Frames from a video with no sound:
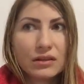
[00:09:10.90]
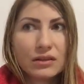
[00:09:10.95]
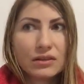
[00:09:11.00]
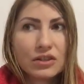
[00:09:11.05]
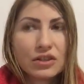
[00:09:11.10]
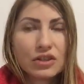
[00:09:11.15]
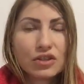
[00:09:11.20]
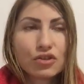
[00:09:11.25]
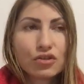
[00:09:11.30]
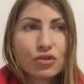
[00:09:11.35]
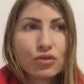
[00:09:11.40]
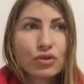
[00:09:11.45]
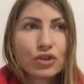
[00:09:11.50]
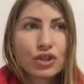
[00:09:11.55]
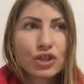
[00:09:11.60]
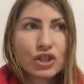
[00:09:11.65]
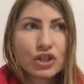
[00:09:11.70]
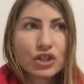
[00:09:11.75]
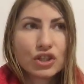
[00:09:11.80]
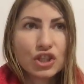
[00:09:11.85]

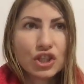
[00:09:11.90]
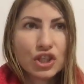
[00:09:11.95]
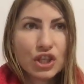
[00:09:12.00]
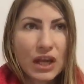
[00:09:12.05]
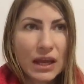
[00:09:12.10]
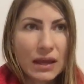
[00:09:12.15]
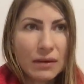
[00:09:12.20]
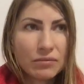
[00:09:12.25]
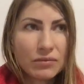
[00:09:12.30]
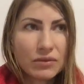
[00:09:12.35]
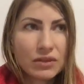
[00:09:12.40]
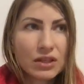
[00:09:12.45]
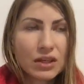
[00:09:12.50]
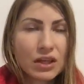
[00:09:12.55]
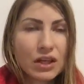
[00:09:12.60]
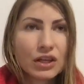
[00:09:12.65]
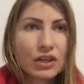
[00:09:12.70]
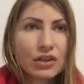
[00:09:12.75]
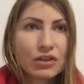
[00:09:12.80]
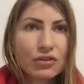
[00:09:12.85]
distortions shaped
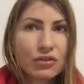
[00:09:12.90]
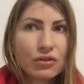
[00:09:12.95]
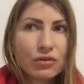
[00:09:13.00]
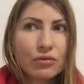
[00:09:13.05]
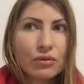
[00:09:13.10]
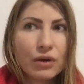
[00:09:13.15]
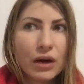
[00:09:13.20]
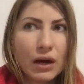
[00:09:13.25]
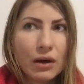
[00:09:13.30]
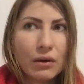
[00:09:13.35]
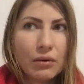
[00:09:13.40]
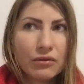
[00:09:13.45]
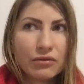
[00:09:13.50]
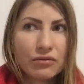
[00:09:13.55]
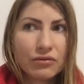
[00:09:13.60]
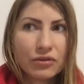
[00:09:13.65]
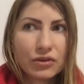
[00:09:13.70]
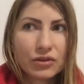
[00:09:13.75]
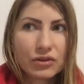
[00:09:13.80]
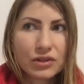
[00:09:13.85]
through our
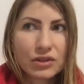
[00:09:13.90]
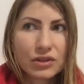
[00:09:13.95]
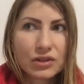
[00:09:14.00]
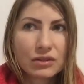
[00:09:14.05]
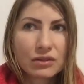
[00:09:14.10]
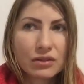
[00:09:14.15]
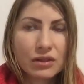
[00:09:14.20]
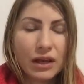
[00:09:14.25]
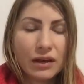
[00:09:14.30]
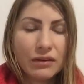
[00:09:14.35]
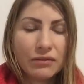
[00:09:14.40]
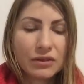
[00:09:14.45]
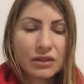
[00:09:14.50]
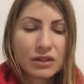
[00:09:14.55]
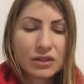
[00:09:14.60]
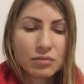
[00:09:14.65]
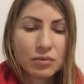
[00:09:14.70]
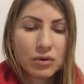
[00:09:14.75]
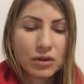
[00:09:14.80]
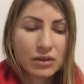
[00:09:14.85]
first life
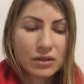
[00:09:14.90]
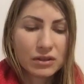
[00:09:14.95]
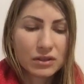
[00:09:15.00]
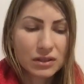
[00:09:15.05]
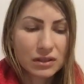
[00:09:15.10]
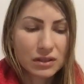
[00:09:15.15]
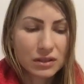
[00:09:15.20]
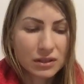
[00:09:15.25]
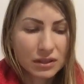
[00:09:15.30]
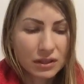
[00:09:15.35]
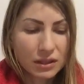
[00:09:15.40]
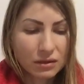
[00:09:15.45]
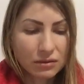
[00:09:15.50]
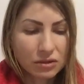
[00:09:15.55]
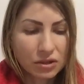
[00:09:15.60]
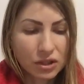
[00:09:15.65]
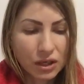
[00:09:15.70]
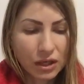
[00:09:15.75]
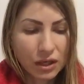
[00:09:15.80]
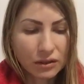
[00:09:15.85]
experiences in our
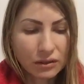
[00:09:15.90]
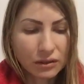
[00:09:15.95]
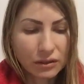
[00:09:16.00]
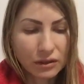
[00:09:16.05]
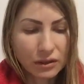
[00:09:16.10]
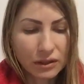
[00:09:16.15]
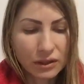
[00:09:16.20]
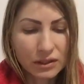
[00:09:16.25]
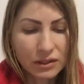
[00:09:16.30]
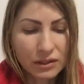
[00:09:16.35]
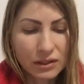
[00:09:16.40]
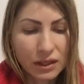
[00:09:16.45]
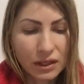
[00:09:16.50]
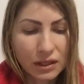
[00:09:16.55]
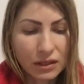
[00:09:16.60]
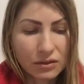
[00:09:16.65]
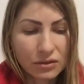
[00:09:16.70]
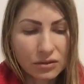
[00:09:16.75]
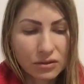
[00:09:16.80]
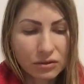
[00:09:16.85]
childhood, let's say,
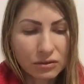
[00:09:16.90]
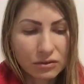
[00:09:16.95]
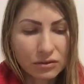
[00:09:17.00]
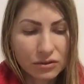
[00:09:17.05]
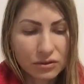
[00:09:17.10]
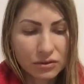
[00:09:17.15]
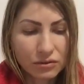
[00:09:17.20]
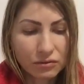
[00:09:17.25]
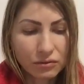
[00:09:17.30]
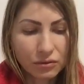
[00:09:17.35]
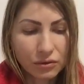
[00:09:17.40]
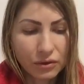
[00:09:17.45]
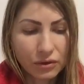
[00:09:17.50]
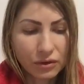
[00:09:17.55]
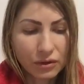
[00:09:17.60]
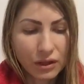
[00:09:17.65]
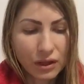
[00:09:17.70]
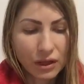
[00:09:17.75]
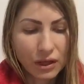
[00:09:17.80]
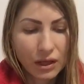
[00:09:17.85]
and so on and so forth.
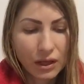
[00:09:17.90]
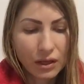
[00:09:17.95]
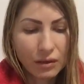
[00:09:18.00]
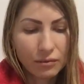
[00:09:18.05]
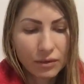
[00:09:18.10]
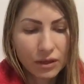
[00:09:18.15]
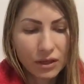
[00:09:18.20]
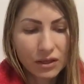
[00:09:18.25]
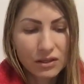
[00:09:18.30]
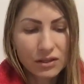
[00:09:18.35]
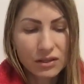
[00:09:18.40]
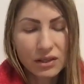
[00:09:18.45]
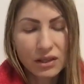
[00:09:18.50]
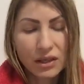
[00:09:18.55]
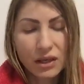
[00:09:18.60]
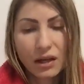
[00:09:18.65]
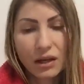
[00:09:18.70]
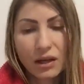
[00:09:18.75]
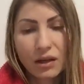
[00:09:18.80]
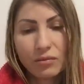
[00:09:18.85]
Because
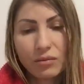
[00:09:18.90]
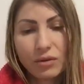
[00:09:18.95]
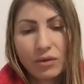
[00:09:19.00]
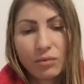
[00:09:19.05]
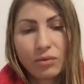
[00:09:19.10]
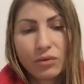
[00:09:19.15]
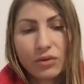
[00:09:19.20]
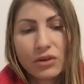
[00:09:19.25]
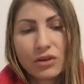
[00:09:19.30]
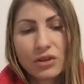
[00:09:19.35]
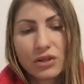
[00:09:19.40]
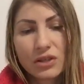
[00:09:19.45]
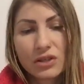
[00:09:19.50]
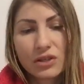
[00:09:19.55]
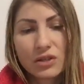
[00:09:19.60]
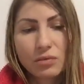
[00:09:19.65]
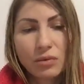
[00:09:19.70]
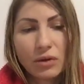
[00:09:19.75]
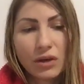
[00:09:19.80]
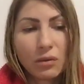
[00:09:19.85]
people usually
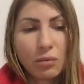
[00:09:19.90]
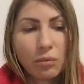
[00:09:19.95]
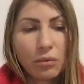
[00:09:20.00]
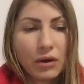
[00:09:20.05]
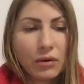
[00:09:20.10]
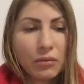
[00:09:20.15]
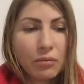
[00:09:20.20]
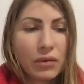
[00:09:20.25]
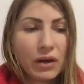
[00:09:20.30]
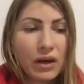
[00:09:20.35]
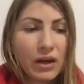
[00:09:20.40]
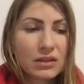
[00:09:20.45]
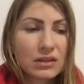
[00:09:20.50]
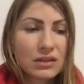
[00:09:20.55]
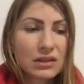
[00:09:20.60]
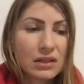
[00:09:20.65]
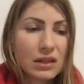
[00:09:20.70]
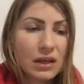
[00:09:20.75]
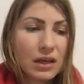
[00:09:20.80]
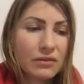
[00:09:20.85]
speak about
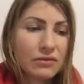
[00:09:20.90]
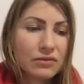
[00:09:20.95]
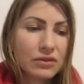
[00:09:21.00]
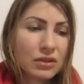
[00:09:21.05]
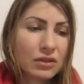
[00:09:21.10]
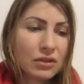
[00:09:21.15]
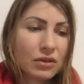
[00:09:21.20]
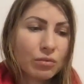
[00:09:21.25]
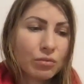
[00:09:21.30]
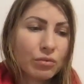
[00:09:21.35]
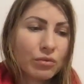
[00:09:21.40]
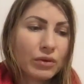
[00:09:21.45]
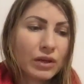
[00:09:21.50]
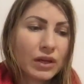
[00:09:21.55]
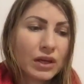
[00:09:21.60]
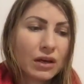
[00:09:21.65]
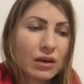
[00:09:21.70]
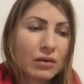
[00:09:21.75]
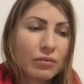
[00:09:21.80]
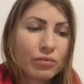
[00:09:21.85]
past lives, we
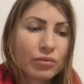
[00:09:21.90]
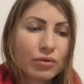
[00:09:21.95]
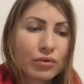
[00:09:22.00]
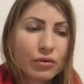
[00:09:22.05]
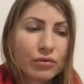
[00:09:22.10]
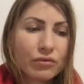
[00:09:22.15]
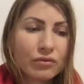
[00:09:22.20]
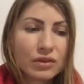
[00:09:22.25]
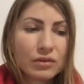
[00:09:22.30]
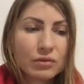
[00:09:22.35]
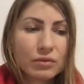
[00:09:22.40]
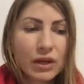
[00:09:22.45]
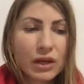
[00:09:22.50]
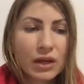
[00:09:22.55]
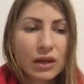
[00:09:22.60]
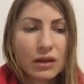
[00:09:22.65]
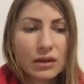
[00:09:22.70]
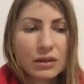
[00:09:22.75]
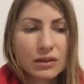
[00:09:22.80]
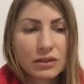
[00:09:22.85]
can't prove it, we
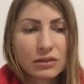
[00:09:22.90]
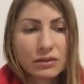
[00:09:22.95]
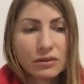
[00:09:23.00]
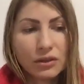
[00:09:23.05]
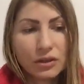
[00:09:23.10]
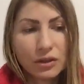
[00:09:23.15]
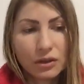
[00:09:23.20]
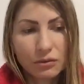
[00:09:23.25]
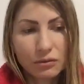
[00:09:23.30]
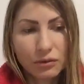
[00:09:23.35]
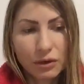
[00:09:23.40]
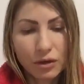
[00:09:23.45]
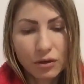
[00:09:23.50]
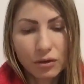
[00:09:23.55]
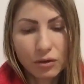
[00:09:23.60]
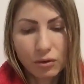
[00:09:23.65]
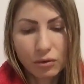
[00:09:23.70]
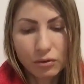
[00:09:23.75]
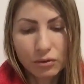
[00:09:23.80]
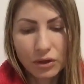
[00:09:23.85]
can't,
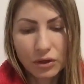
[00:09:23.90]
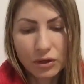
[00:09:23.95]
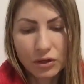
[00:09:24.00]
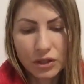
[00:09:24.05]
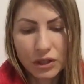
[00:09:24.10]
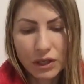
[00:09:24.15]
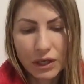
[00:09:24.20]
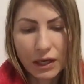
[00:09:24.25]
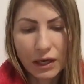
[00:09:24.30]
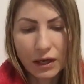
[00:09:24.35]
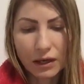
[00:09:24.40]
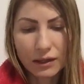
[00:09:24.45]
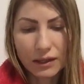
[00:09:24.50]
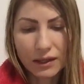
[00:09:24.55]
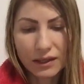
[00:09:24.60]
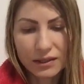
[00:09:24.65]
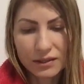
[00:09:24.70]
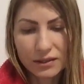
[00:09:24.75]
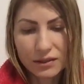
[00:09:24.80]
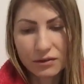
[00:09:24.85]
recall usually,
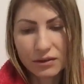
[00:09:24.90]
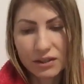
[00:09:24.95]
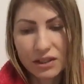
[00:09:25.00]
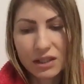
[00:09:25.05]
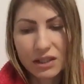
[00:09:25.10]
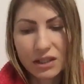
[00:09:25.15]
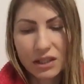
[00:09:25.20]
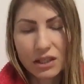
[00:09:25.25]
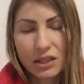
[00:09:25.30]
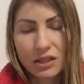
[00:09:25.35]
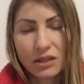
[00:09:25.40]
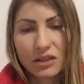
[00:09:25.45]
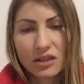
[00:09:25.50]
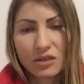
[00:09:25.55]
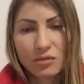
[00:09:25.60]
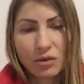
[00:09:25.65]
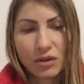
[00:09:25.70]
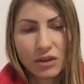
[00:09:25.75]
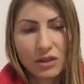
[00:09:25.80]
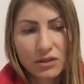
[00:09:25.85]
unless there is such an
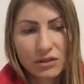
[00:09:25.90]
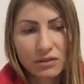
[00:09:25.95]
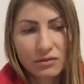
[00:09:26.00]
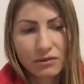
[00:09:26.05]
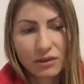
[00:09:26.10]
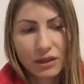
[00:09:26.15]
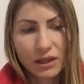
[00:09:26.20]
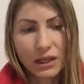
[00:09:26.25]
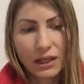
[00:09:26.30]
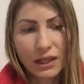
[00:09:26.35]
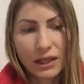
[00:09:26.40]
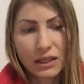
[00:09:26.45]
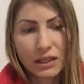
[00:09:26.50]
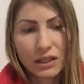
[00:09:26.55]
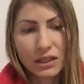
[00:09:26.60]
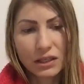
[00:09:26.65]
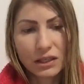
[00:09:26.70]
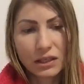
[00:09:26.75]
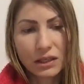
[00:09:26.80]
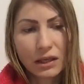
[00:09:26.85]
experience of
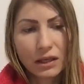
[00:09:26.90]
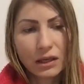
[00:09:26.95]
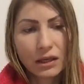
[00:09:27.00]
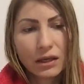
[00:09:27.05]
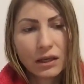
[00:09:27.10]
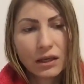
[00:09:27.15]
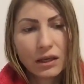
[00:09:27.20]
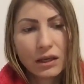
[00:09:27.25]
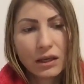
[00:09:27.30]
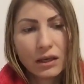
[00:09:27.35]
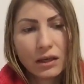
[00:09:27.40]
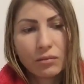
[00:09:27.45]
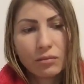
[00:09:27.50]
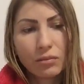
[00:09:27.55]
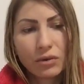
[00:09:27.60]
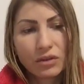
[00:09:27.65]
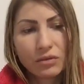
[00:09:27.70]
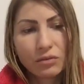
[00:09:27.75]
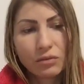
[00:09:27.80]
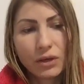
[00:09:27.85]
recollection.
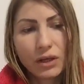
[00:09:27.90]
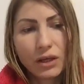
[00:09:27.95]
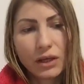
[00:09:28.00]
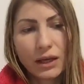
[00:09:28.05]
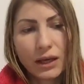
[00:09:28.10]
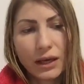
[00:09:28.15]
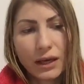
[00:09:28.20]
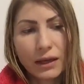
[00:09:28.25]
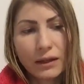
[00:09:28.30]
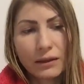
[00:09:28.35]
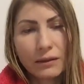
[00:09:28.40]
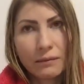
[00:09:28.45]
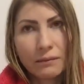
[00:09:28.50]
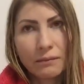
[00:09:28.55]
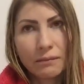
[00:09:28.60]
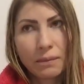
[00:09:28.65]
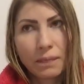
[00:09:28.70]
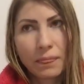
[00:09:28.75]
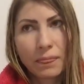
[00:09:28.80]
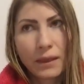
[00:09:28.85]
But we can
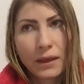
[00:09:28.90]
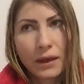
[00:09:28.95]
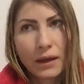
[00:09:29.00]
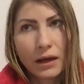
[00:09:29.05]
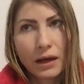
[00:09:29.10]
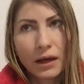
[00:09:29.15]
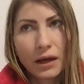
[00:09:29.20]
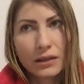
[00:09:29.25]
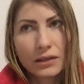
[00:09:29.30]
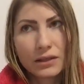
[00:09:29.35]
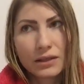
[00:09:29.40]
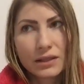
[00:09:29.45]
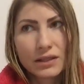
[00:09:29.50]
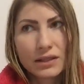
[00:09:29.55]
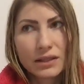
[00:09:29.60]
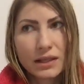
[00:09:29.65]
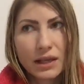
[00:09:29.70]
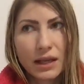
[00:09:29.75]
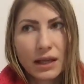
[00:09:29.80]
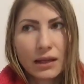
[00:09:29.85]

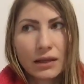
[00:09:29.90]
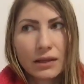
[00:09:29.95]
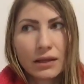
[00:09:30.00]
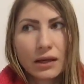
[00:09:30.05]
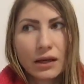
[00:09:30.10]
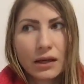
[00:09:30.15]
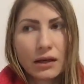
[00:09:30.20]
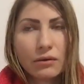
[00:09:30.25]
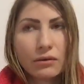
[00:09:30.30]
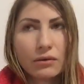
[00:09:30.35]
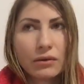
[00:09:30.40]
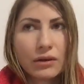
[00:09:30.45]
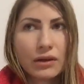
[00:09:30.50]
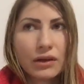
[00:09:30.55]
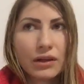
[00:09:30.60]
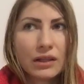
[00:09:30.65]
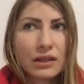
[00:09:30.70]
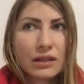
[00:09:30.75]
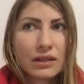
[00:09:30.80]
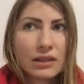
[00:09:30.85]
understand our
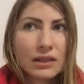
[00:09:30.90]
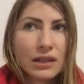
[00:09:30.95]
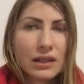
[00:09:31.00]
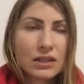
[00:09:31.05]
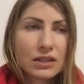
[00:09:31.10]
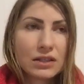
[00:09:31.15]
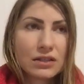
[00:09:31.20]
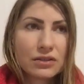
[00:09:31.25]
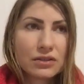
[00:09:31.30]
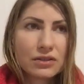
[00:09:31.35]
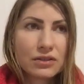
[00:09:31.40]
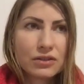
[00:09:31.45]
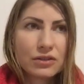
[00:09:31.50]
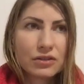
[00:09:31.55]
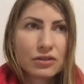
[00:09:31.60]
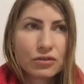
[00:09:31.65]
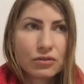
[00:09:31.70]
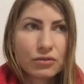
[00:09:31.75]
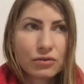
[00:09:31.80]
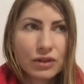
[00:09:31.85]
inclinations
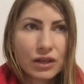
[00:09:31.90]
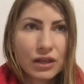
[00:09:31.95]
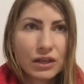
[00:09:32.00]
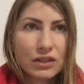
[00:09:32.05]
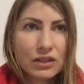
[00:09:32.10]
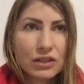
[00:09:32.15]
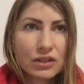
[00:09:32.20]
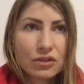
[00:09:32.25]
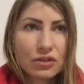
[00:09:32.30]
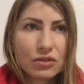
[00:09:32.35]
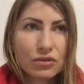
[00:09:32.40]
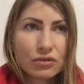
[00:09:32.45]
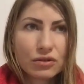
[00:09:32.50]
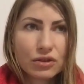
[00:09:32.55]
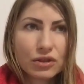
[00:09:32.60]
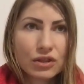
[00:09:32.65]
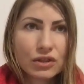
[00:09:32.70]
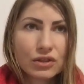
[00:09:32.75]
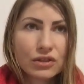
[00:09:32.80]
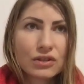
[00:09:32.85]
and
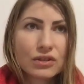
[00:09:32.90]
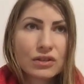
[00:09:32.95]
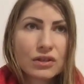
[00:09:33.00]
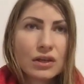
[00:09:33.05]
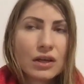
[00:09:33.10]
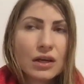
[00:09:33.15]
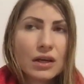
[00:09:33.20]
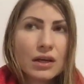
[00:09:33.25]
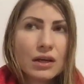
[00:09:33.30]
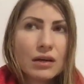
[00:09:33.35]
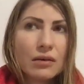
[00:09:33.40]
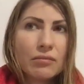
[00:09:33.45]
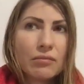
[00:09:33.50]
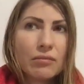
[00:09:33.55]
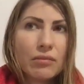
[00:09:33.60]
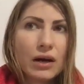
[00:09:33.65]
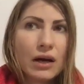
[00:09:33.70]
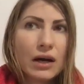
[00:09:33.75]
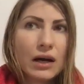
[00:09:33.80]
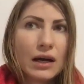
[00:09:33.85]
distortions
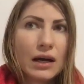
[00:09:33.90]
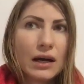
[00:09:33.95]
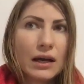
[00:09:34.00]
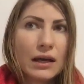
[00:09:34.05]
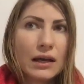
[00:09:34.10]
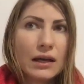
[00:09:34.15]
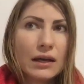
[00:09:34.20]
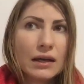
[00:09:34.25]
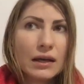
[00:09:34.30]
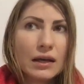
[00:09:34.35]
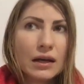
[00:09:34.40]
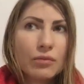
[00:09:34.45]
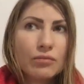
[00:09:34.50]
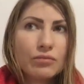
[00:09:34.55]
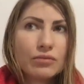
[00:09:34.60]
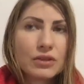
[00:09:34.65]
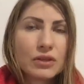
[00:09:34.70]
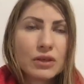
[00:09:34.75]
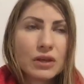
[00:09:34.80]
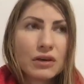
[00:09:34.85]
by
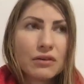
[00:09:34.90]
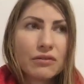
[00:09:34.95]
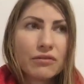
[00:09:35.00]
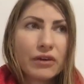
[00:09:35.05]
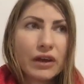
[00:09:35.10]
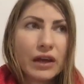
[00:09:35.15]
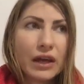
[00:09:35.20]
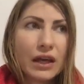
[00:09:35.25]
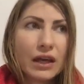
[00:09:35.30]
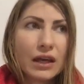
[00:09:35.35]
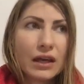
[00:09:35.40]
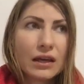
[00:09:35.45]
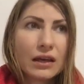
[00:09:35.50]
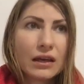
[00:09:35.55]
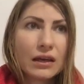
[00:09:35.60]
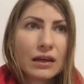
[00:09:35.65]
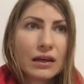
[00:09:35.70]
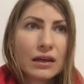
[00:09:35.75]
observing